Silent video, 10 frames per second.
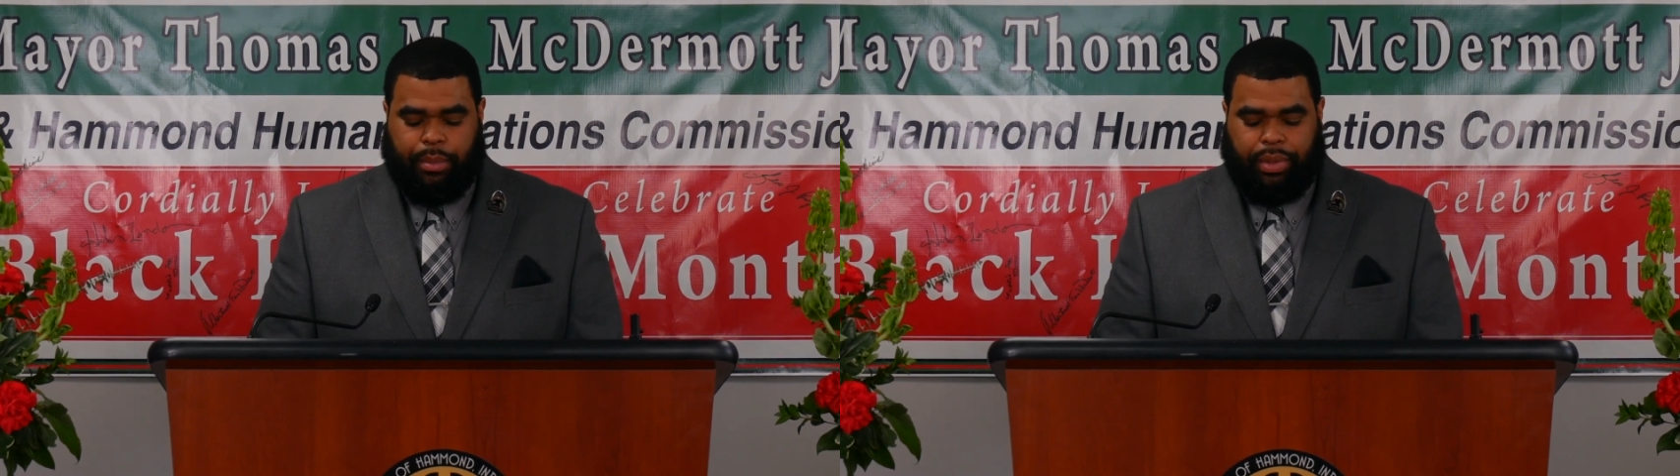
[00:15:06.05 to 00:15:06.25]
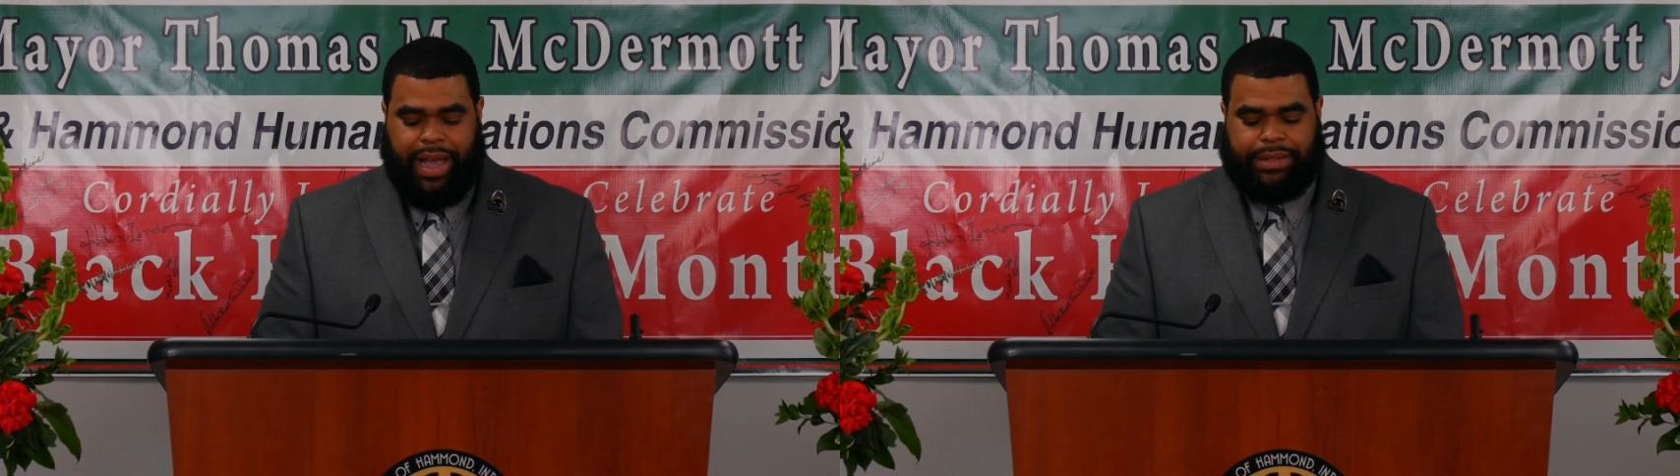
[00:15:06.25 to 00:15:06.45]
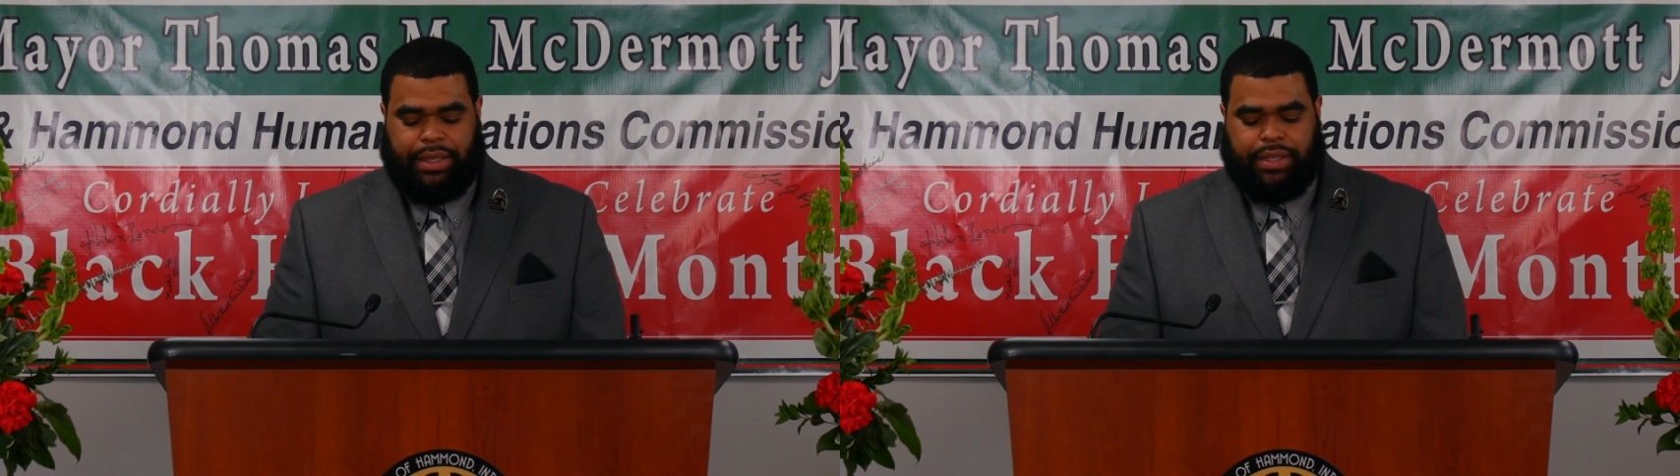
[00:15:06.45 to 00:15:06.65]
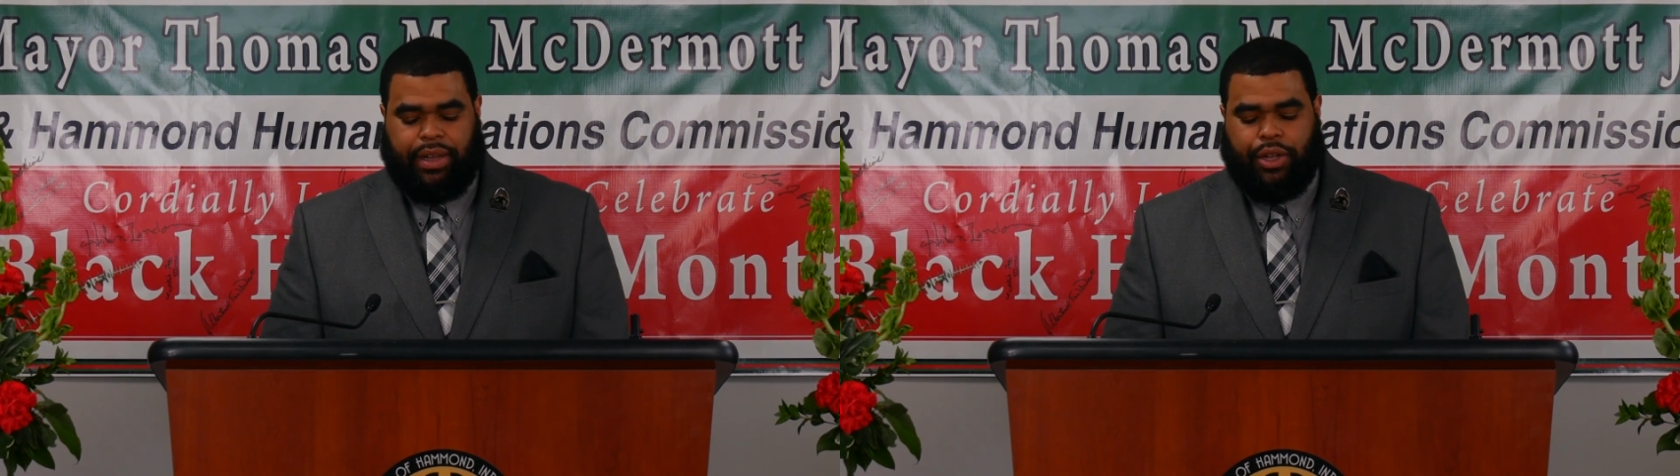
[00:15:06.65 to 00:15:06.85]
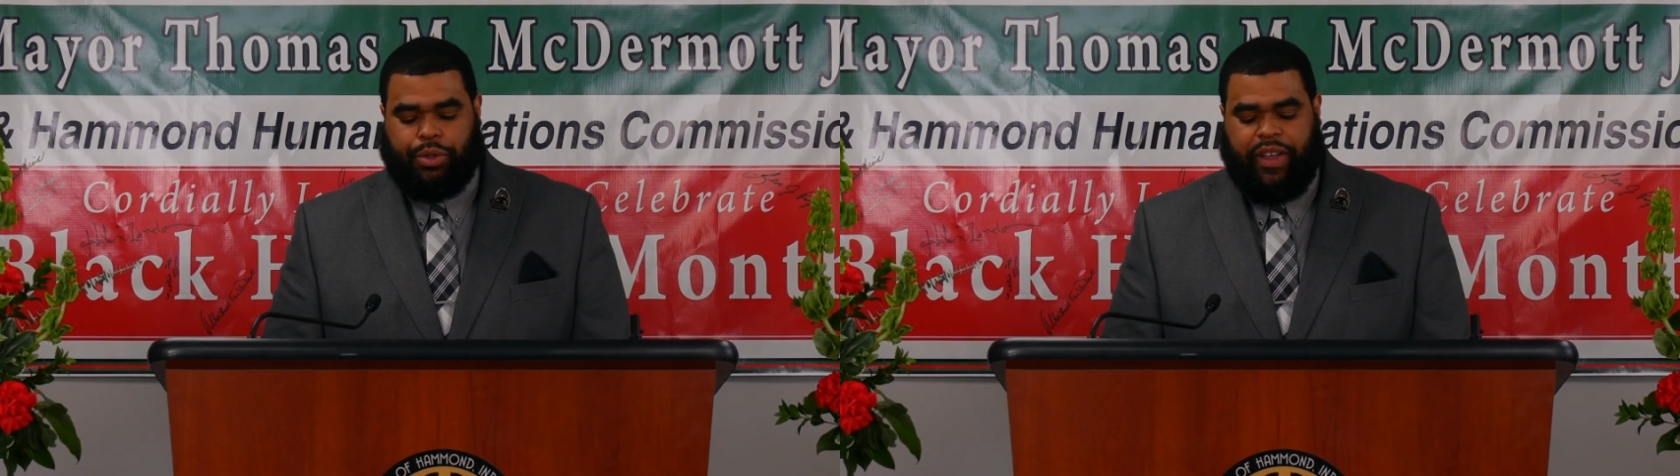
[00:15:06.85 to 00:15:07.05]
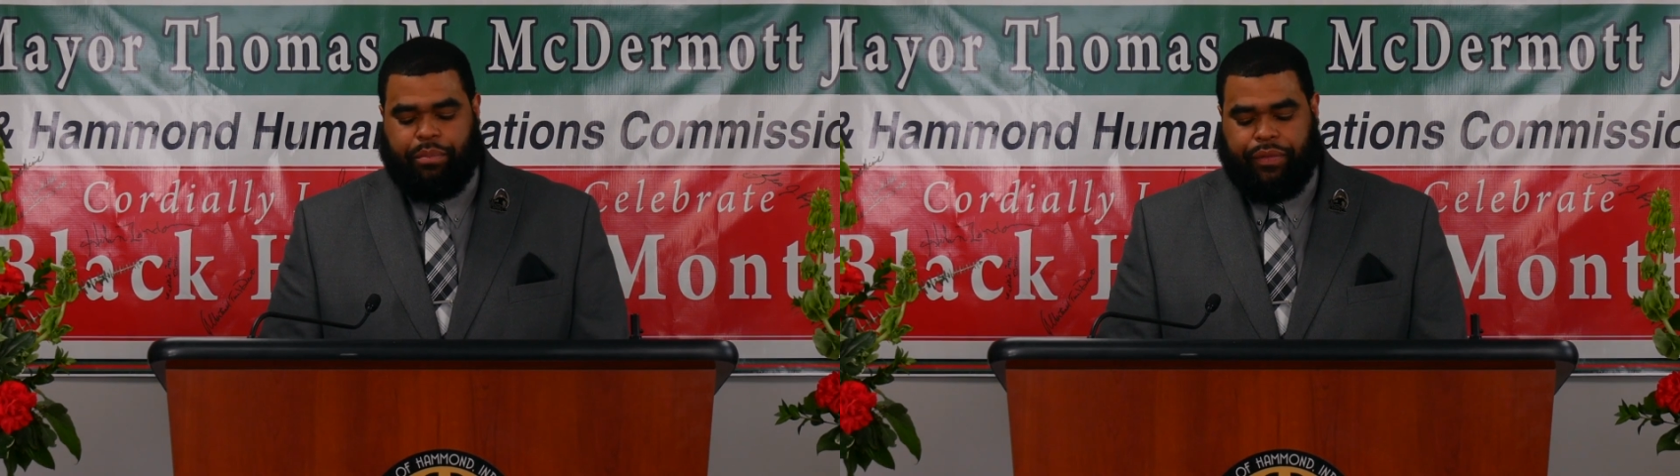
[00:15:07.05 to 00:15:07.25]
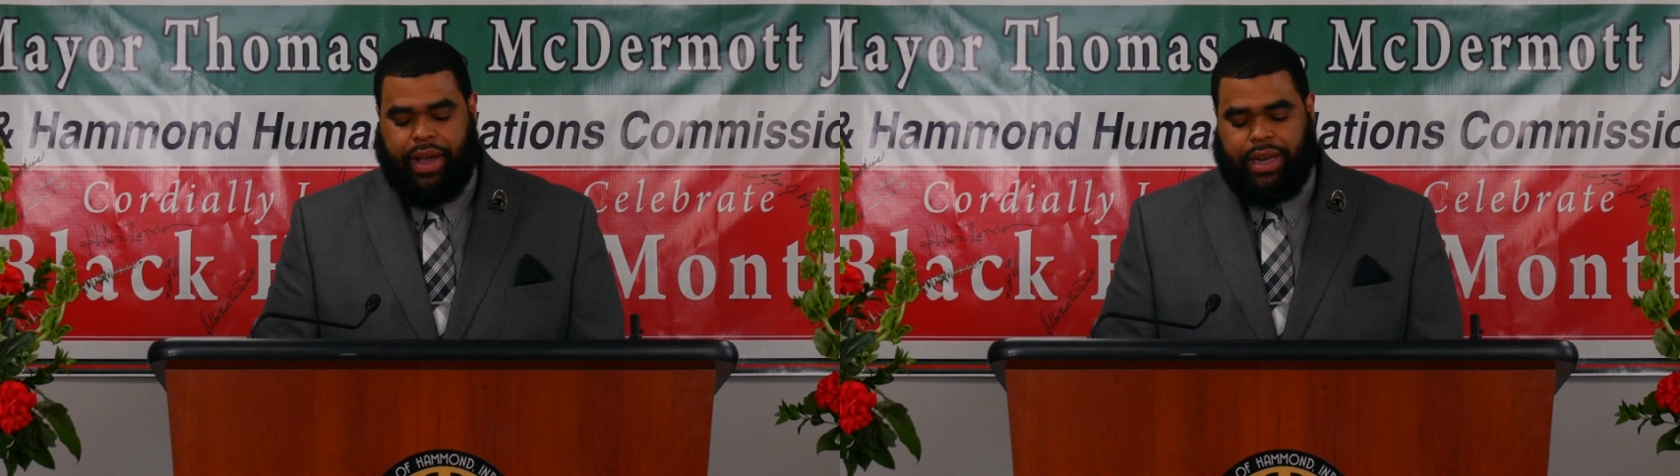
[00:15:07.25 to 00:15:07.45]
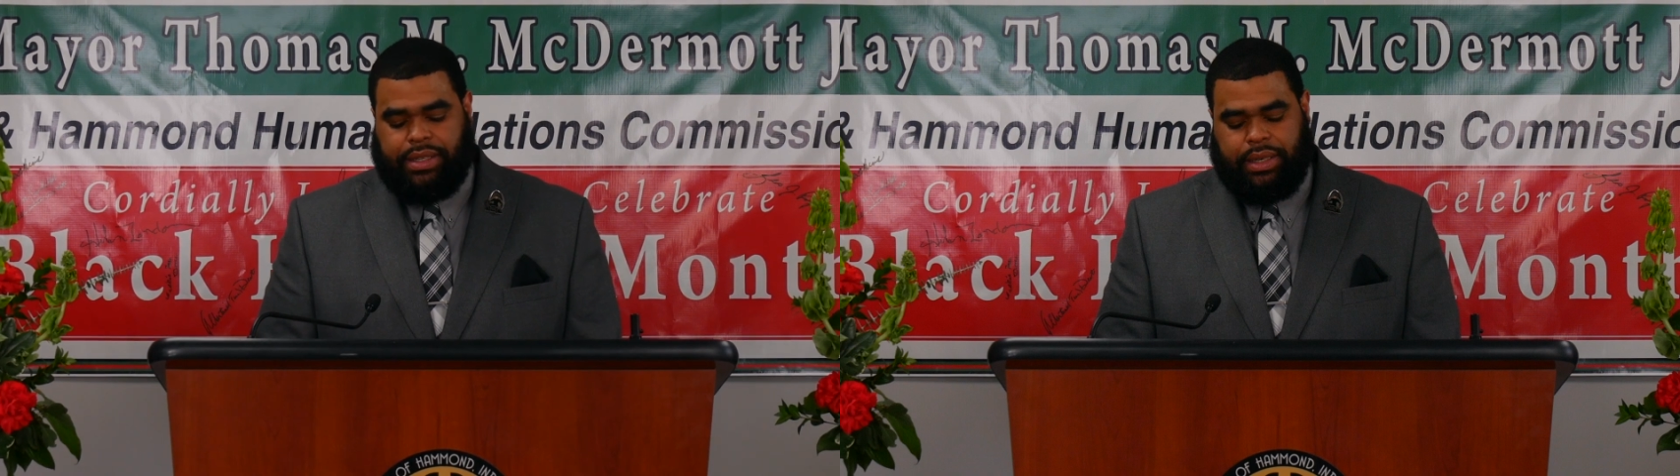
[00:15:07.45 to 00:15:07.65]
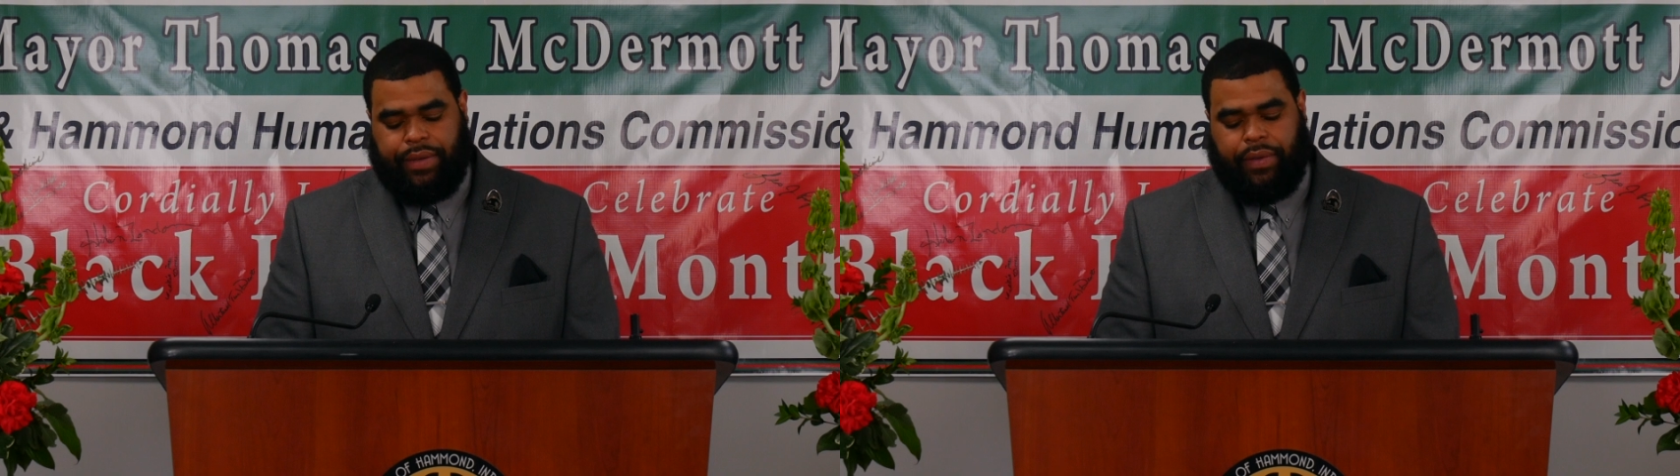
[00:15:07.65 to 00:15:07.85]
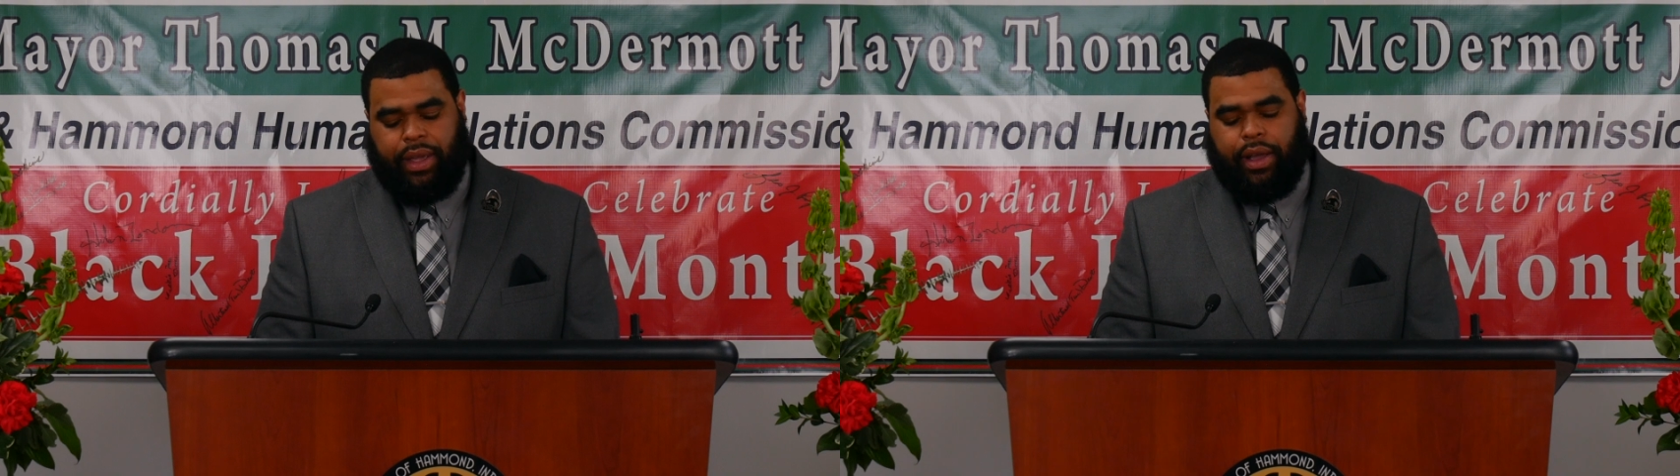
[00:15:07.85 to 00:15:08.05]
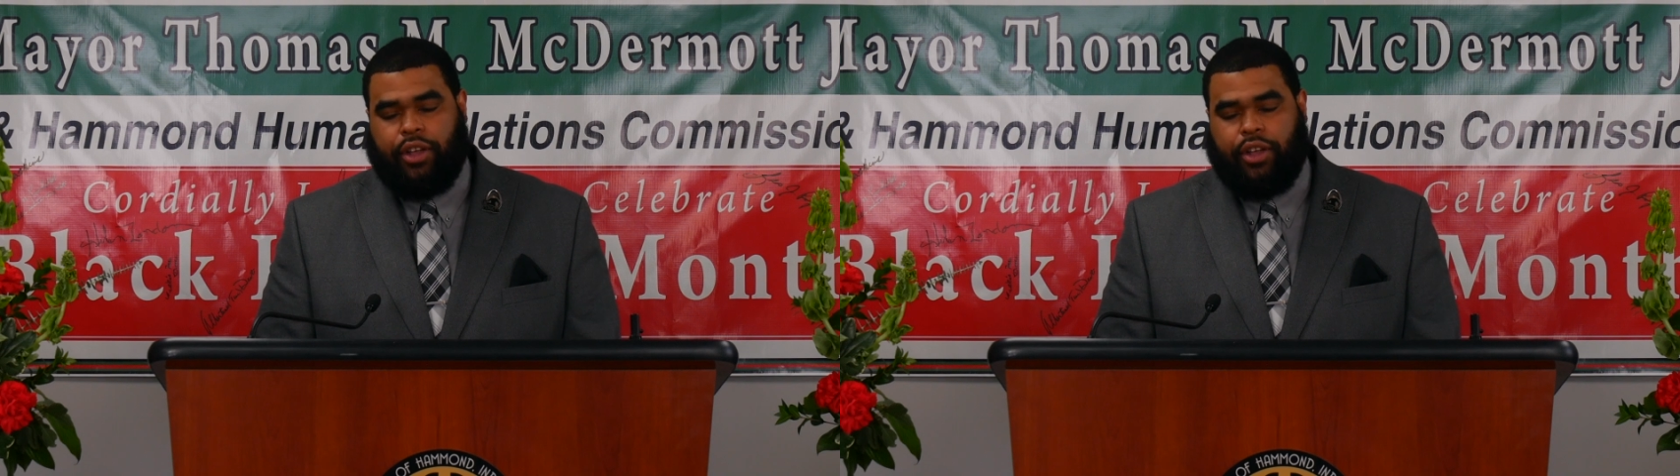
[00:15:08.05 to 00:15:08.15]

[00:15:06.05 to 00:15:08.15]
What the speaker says: blacks in this country have provided significant